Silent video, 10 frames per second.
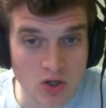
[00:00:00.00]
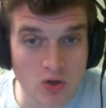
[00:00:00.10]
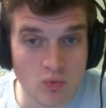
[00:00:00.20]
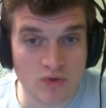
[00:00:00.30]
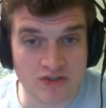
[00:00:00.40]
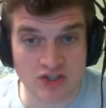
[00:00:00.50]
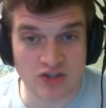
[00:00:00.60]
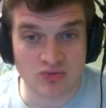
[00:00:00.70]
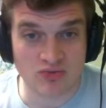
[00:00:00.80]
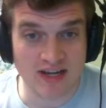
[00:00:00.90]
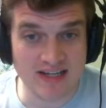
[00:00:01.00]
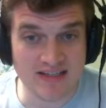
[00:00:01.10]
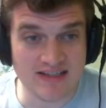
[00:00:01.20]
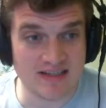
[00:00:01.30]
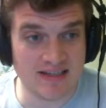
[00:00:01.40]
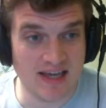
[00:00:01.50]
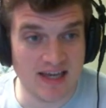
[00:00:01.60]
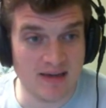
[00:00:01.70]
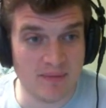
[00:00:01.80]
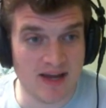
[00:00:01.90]
was the greatest
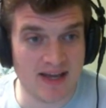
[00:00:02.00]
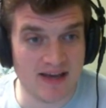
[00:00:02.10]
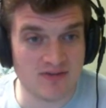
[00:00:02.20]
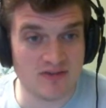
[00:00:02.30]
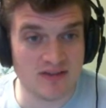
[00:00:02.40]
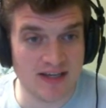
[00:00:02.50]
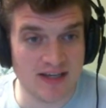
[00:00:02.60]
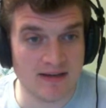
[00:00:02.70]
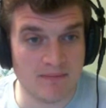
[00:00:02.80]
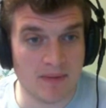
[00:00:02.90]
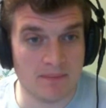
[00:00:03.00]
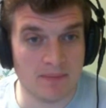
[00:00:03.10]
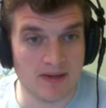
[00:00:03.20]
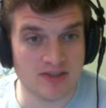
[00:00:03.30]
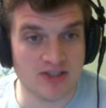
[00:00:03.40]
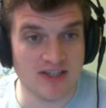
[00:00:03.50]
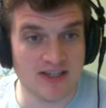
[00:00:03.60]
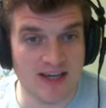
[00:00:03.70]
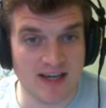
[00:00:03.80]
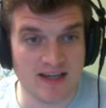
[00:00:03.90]
game I ever laid my pudgy
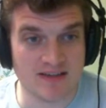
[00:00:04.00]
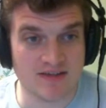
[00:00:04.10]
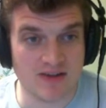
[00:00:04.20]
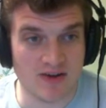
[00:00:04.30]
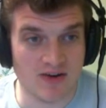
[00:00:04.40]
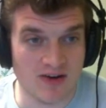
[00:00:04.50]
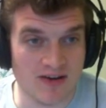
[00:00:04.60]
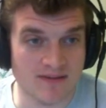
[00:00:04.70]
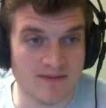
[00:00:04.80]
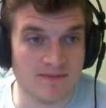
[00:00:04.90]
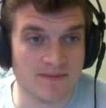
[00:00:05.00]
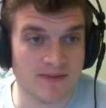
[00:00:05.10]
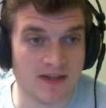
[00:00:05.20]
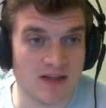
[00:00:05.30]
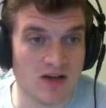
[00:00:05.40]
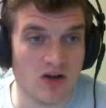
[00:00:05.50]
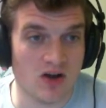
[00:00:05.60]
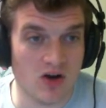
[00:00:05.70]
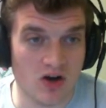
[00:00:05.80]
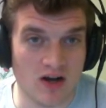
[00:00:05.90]
hands on.
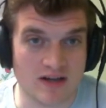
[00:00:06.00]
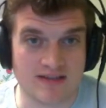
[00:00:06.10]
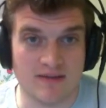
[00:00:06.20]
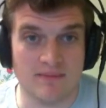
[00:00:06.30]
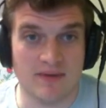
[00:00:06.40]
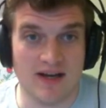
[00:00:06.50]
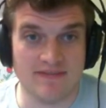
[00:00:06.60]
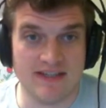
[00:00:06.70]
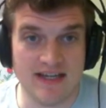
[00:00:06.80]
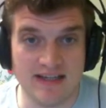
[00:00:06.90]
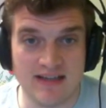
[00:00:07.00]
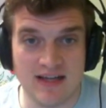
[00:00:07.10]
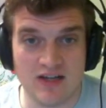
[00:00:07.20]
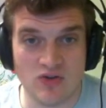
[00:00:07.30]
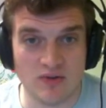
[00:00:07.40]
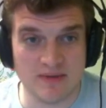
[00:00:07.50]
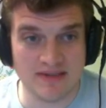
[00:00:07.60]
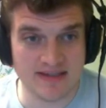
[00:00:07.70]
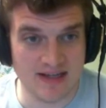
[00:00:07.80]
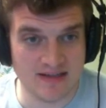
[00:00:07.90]
Awesome. I've taken that enormous
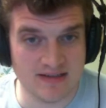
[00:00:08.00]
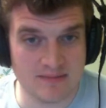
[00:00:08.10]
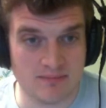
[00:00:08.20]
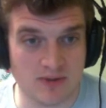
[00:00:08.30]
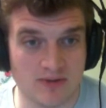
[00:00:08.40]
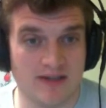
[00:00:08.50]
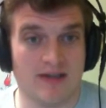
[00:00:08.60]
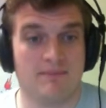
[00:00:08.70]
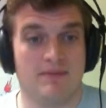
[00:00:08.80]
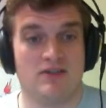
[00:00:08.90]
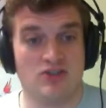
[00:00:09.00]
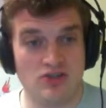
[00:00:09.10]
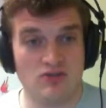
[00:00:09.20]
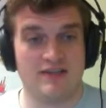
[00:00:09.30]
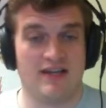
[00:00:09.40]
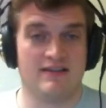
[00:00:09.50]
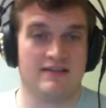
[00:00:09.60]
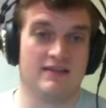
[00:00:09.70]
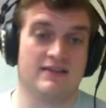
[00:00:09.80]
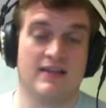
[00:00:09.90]
sentence, broken it up into 2
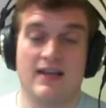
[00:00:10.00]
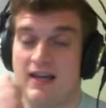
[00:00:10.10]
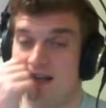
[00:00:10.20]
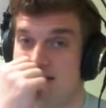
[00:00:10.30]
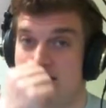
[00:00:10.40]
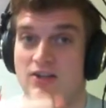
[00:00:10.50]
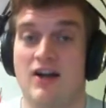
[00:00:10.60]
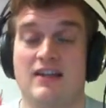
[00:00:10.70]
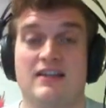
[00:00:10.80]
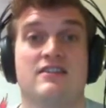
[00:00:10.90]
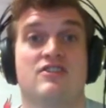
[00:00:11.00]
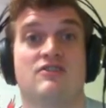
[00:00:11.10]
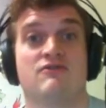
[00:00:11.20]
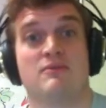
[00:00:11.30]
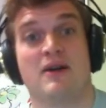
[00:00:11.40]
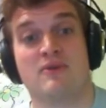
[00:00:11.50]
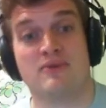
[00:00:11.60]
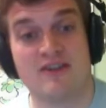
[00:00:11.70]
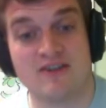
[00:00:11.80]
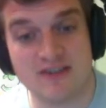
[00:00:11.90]
sentences, and it's a lot easier for my
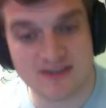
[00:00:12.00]
reader to